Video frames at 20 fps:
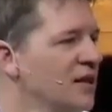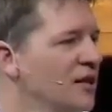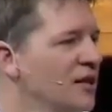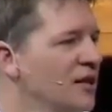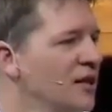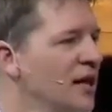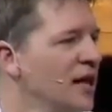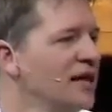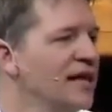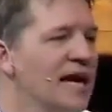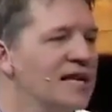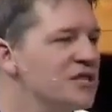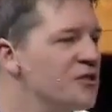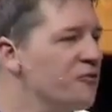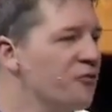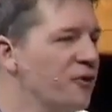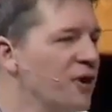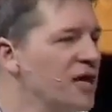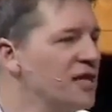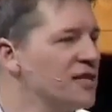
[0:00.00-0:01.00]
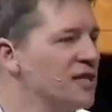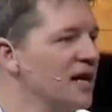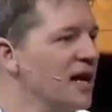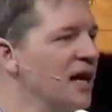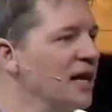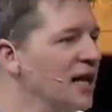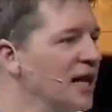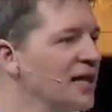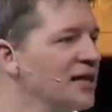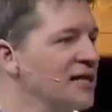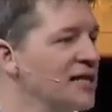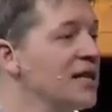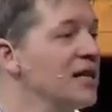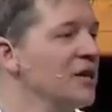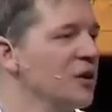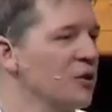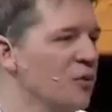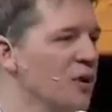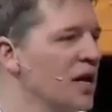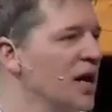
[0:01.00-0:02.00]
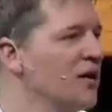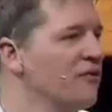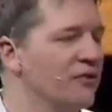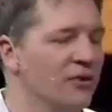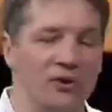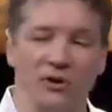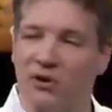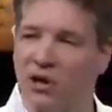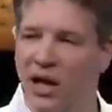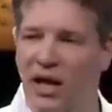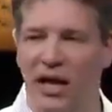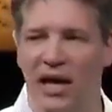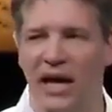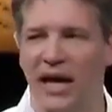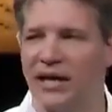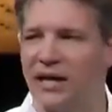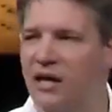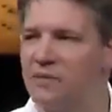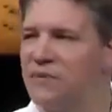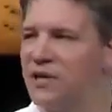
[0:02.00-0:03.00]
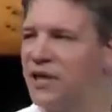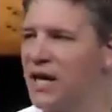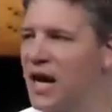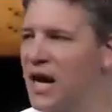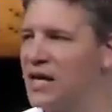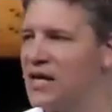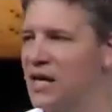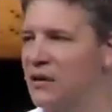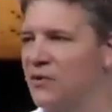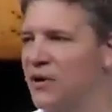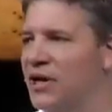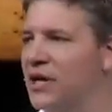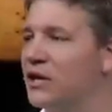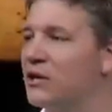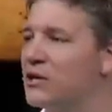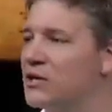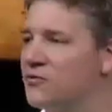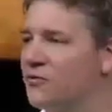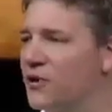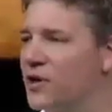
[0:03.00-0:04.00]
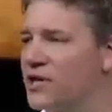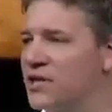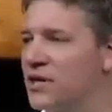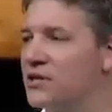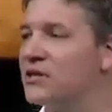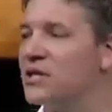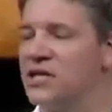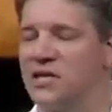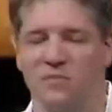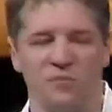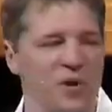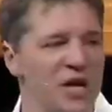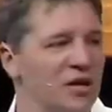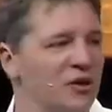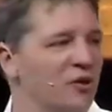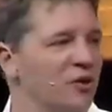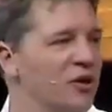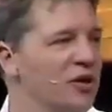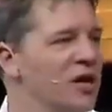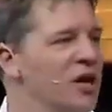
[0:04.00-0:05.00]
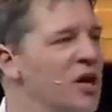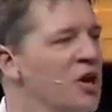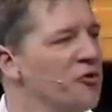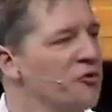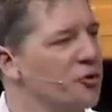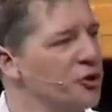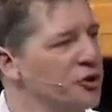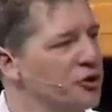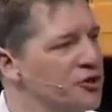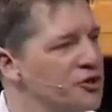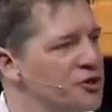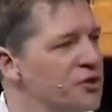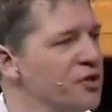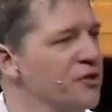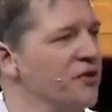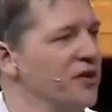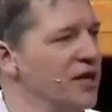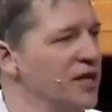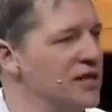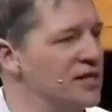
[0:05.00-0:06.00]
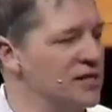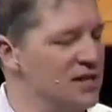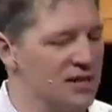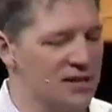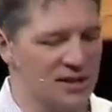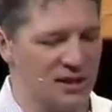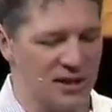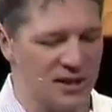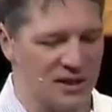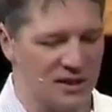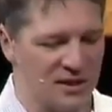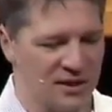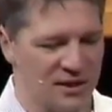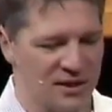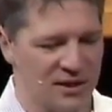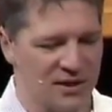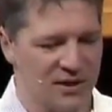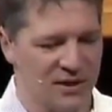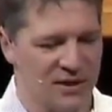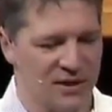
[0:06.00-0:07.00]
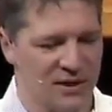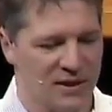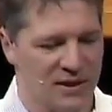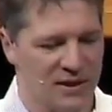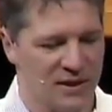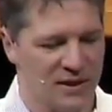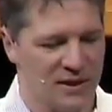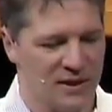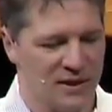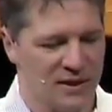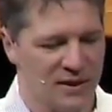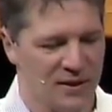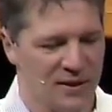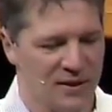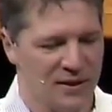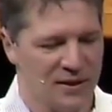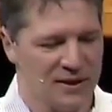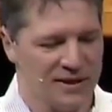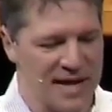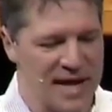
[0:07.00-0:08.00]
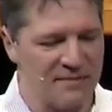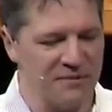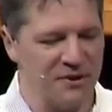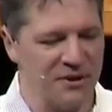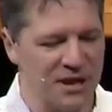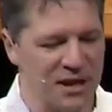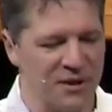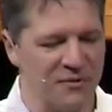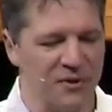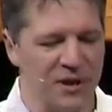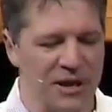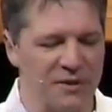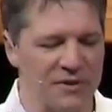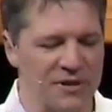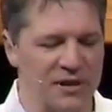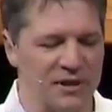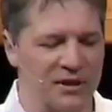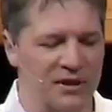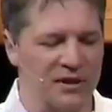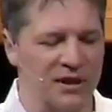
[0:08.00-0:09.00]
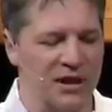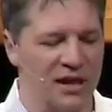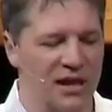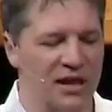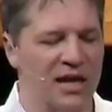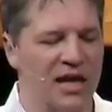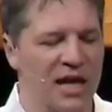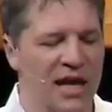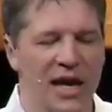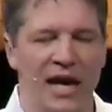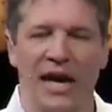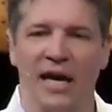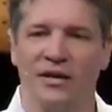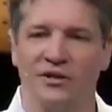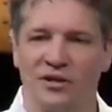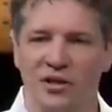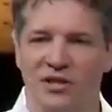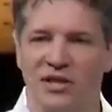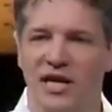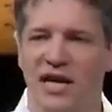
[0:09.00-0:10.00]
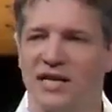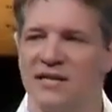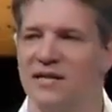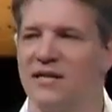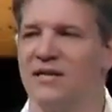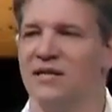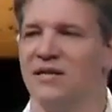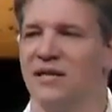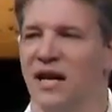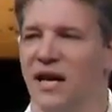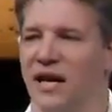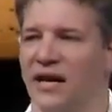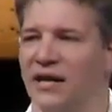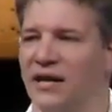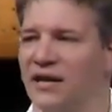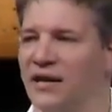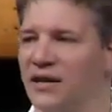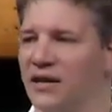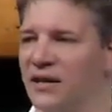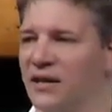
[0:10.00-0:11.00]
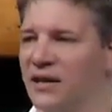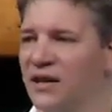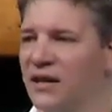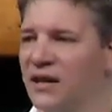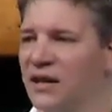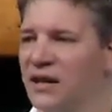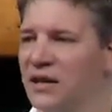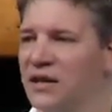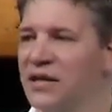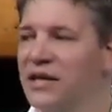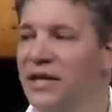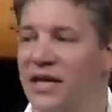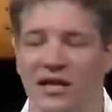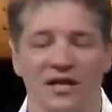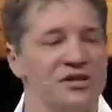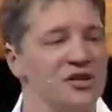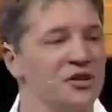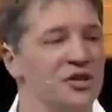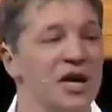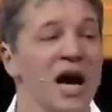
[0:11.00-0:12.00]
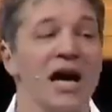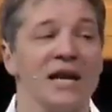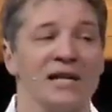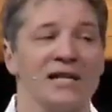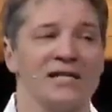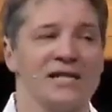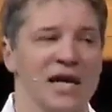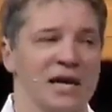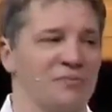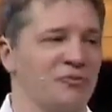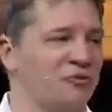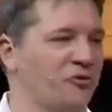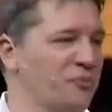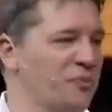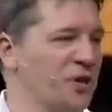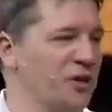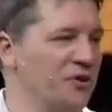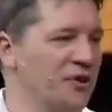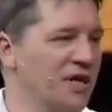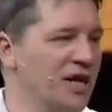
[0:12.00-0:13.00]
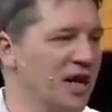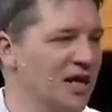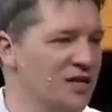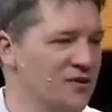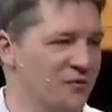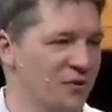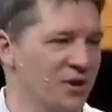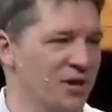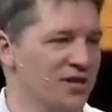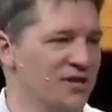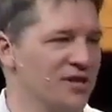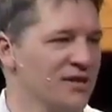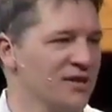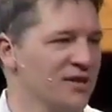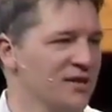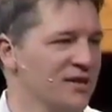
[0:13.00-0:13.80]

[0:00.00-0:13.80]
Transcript: And that's a phrase that I like to hear. Whenever I come to God and I want to hear his voice, I'll say, "Speak, Lord, for your servant is listening." Samuel did it when he was a little kid. And just as an aside, kids are not exempt from hearing God's voice.